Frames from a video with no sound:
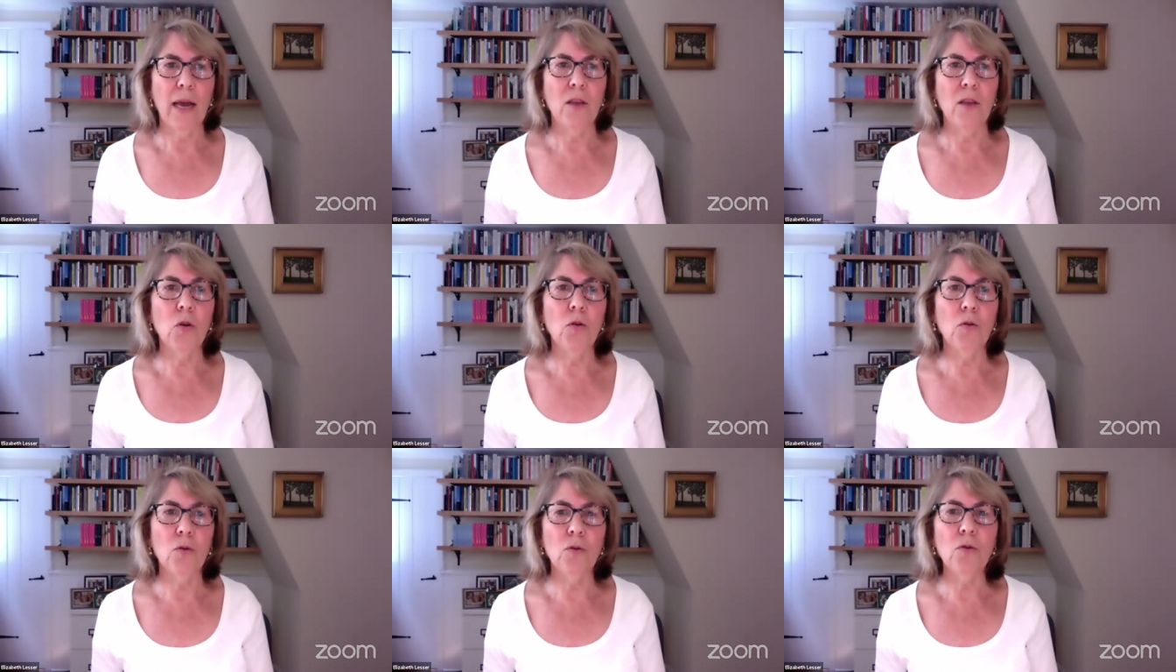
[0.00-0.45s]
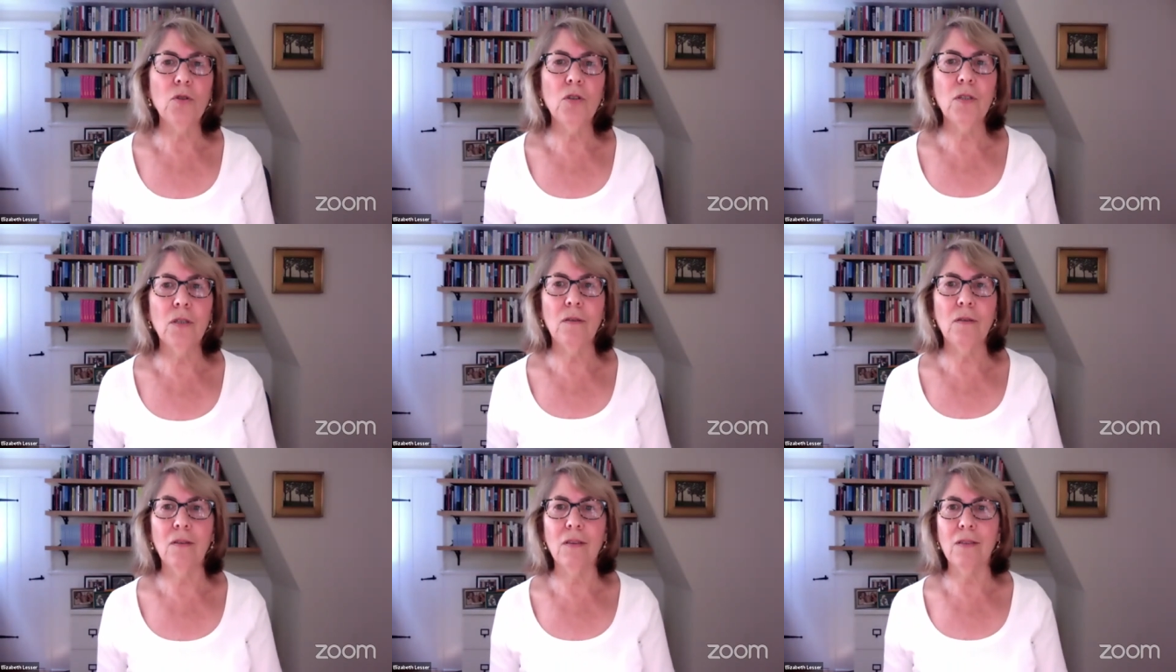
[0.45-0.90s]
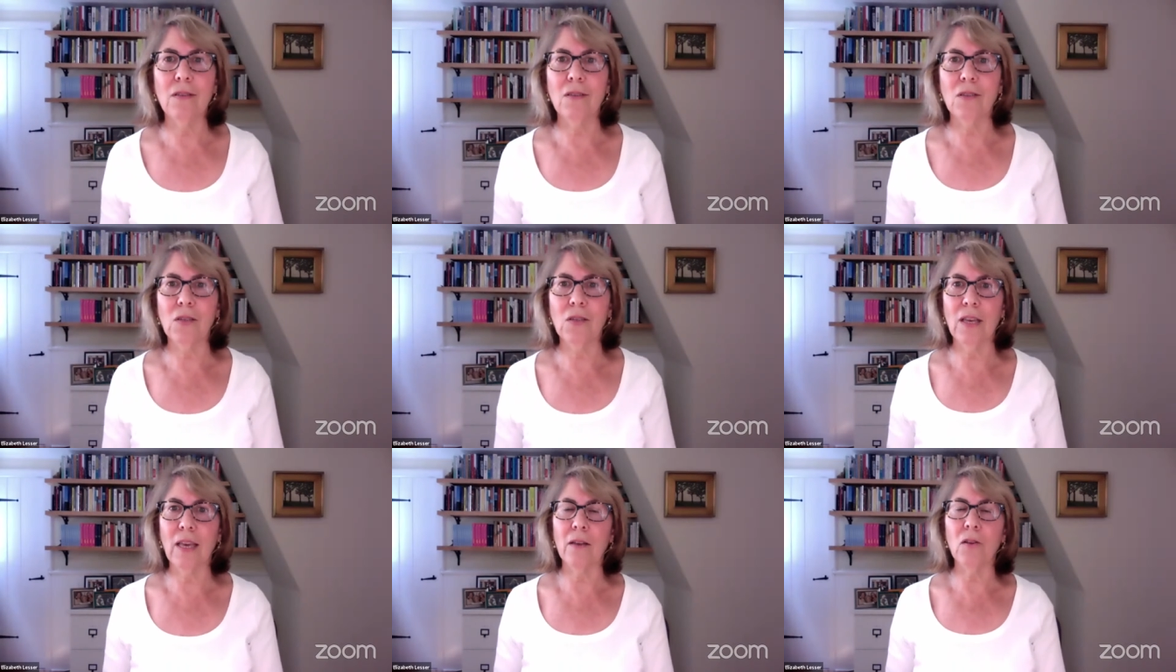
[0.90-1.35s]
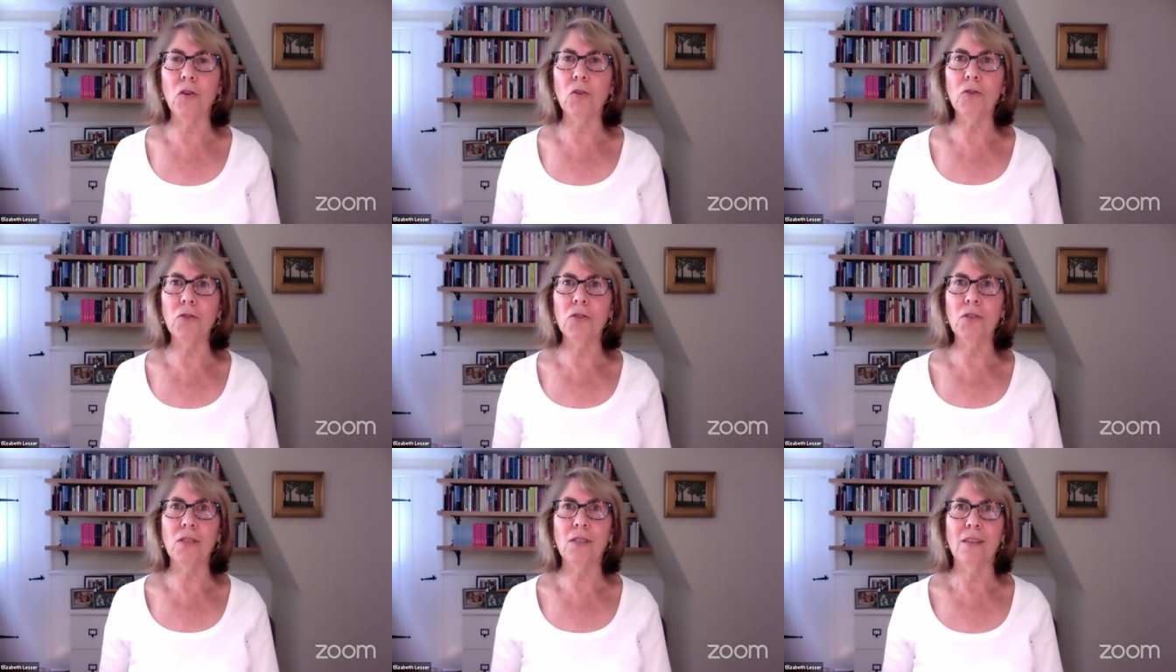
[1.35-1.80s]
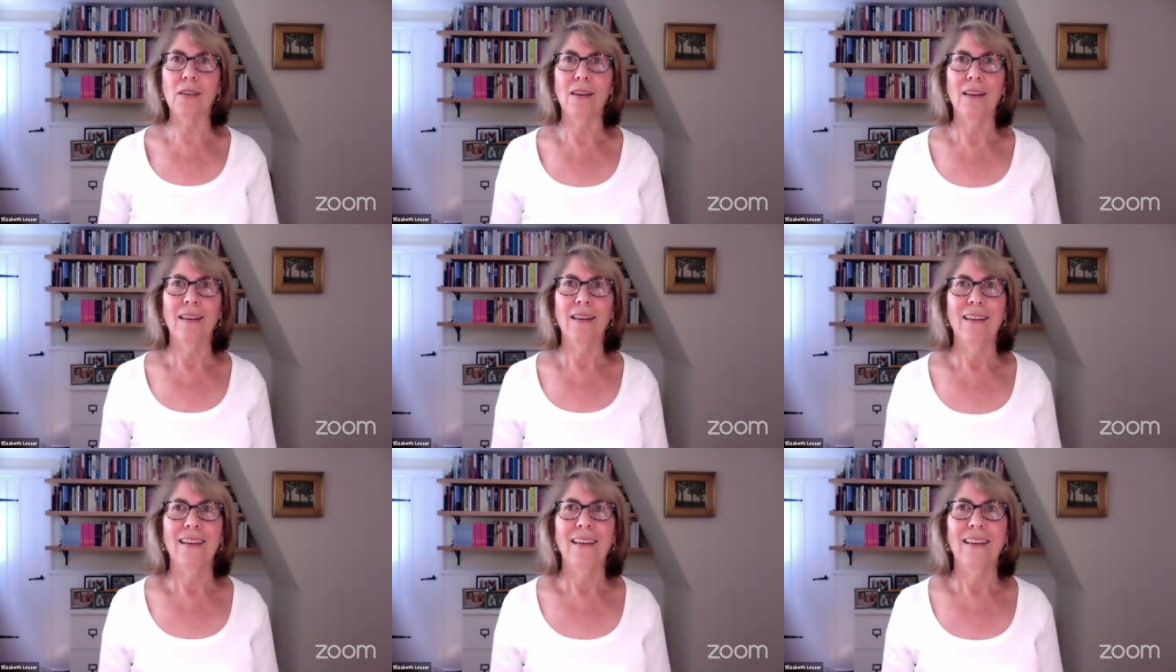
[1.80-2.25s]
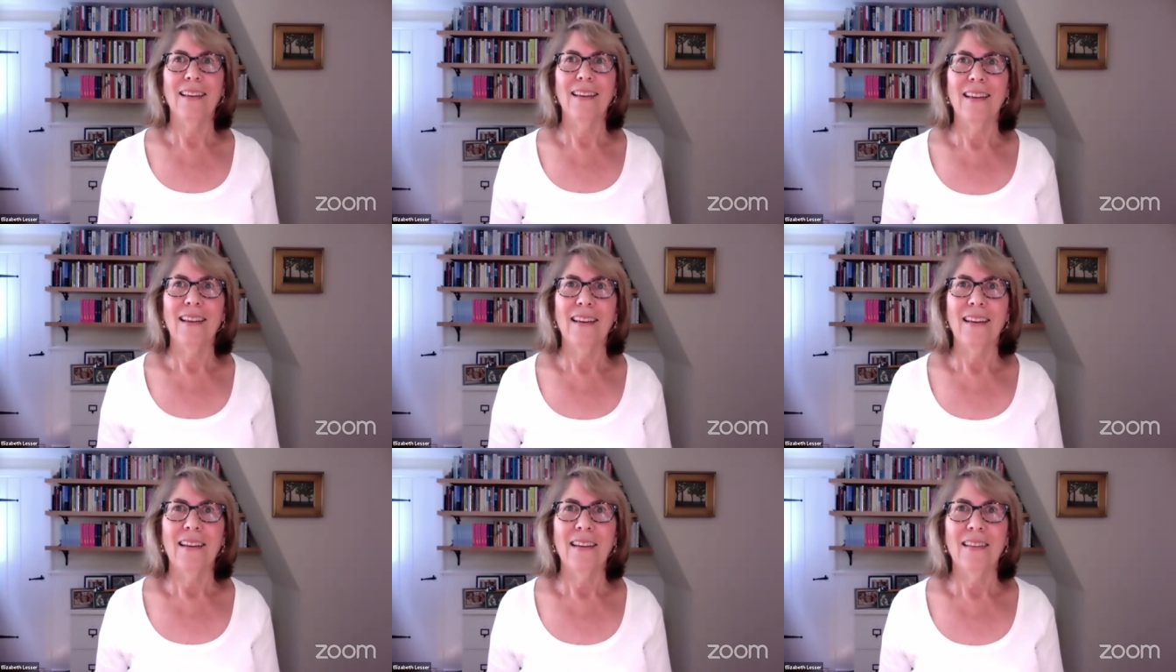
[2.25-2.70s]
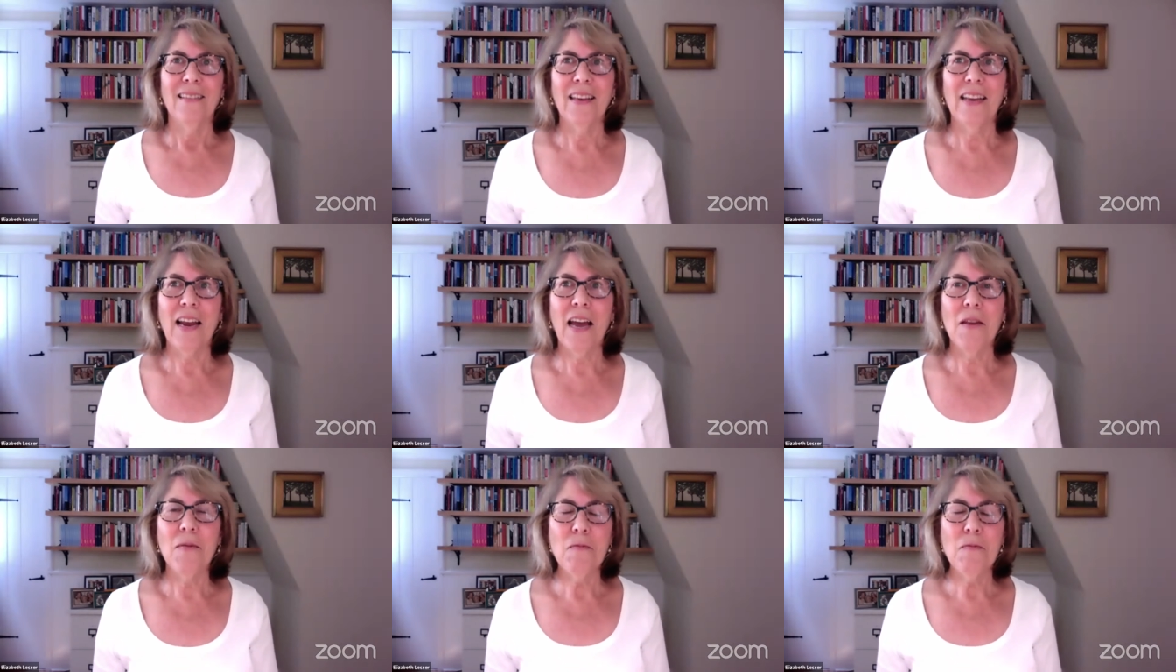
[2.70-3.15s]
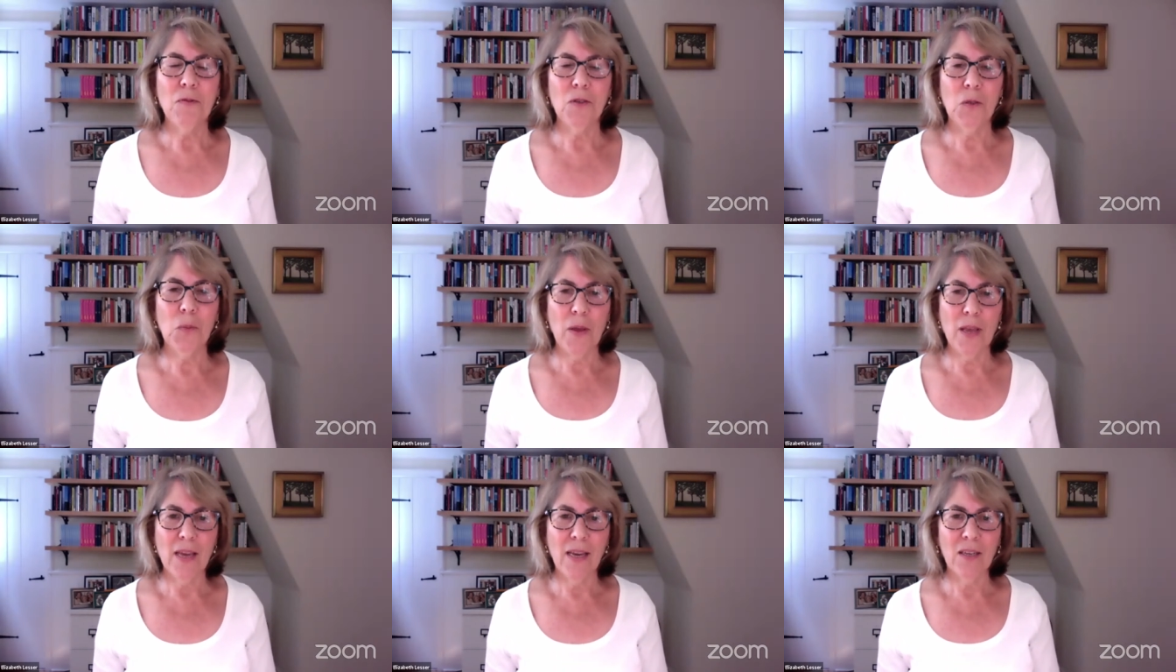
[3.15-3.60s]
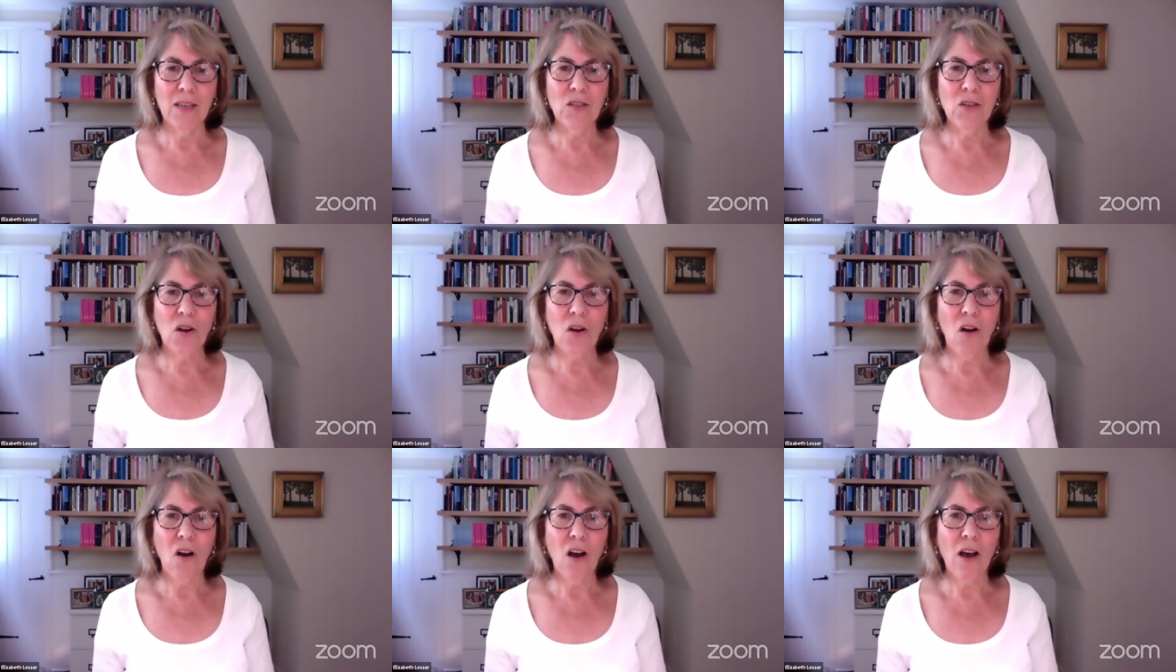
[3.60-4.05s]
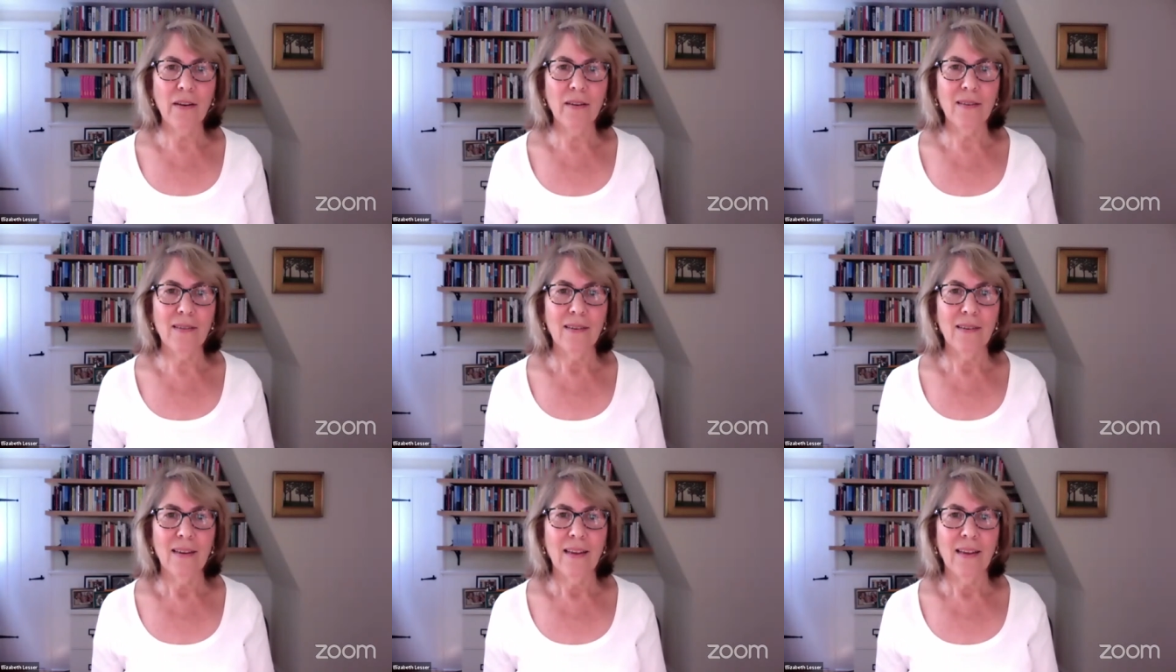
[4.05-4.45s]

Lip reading: used the skills that I was being taught,